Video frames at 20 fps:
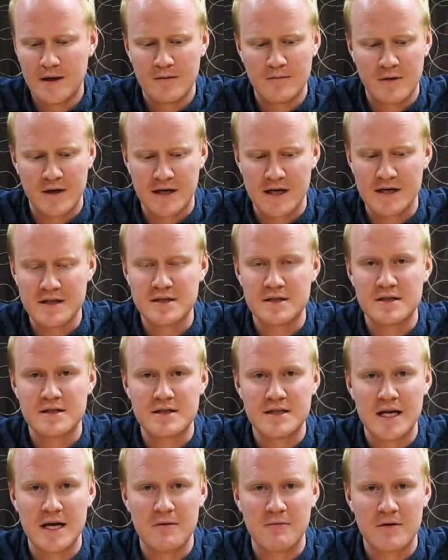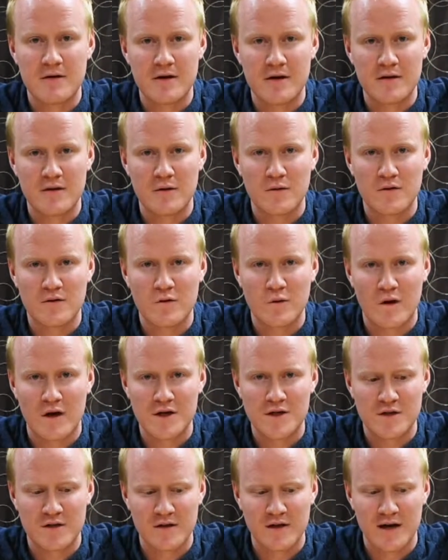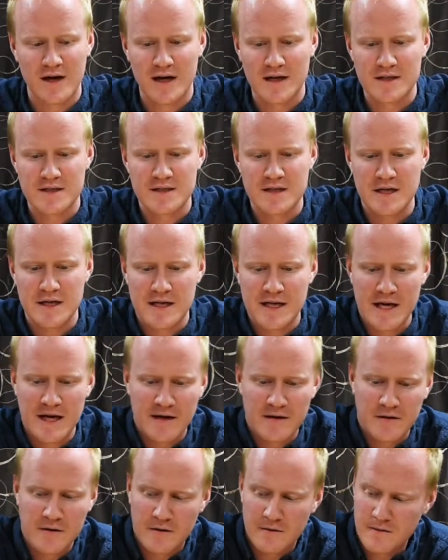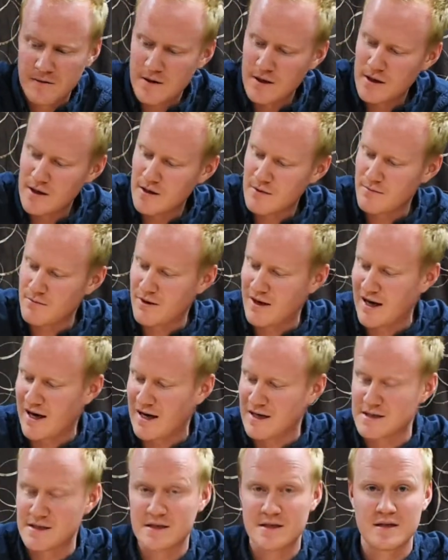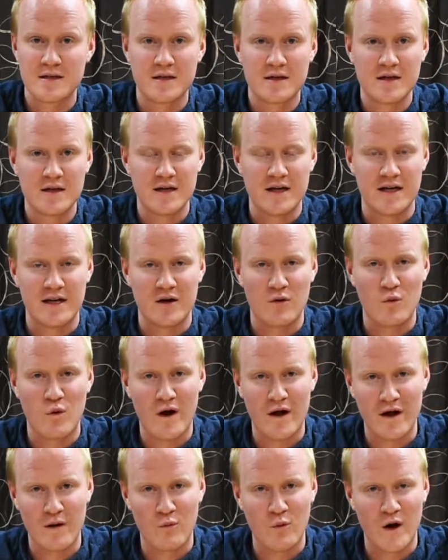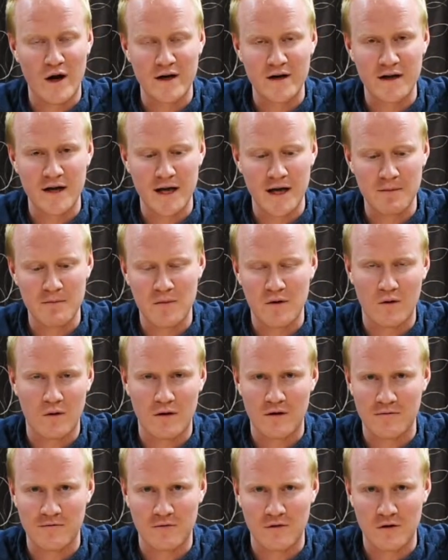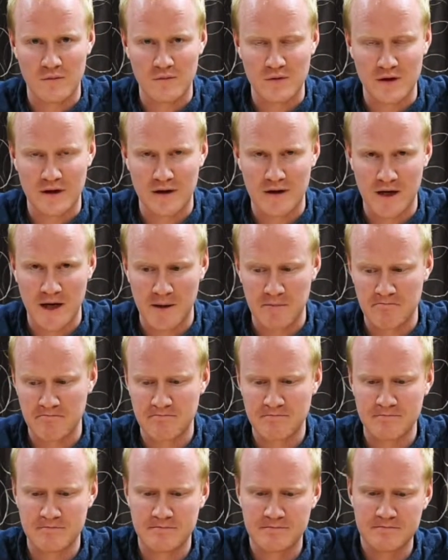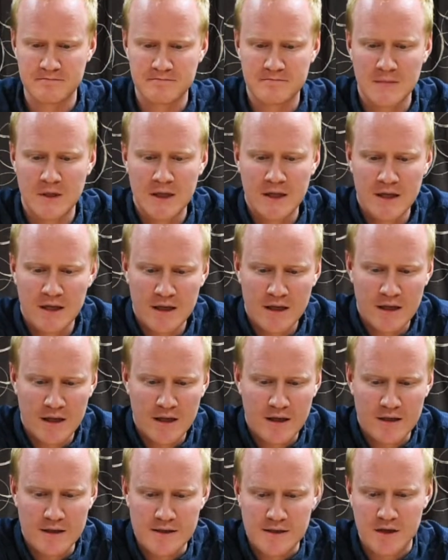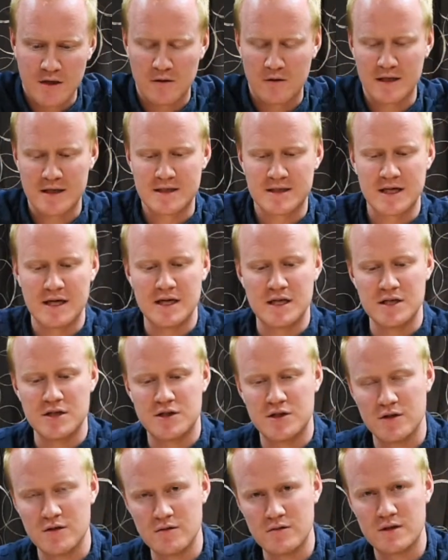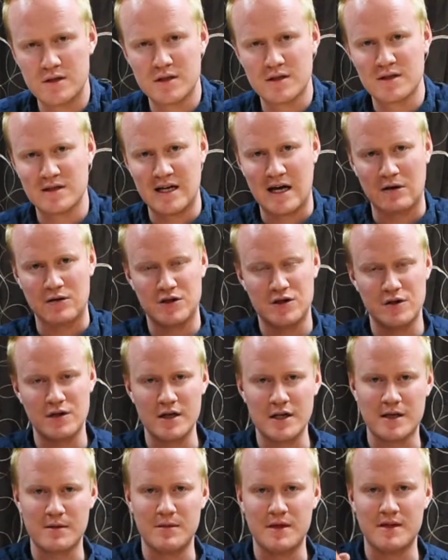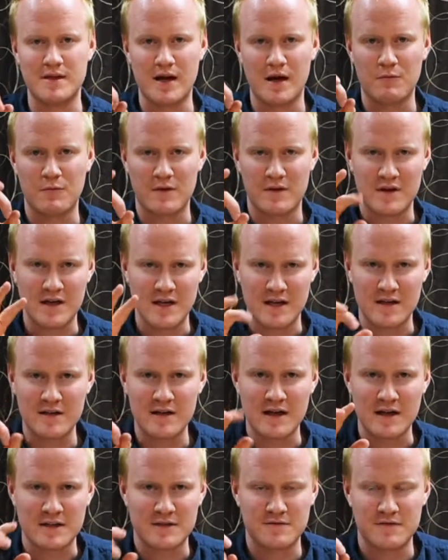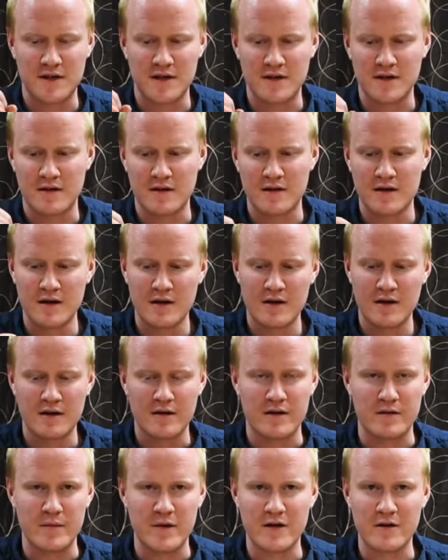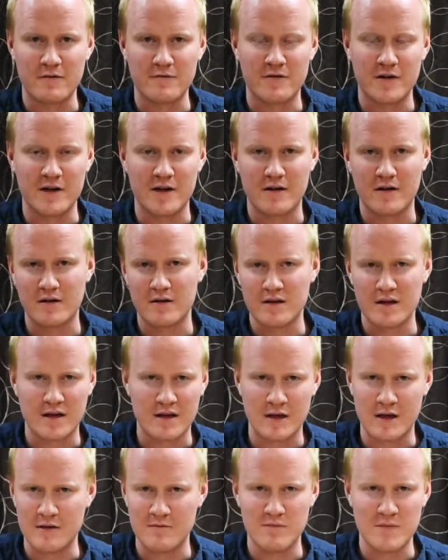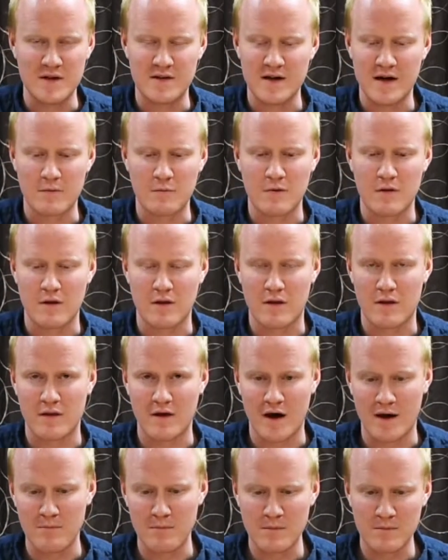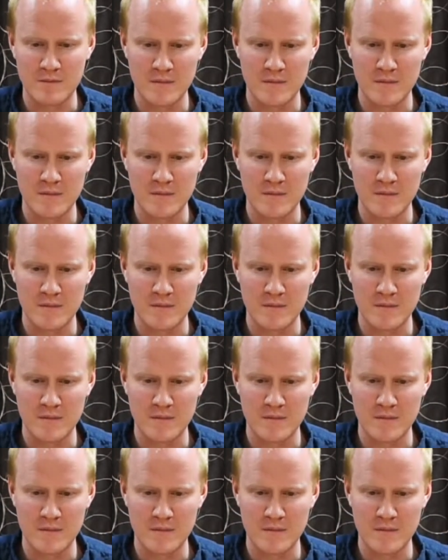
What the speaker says: But he has to stay within those quadrant lines. He can't go past in a one-on-one game or a four-player game. So let's say he shoots. Now shooting can be done with the index finger, the middle finger. It can even be done with the thumb.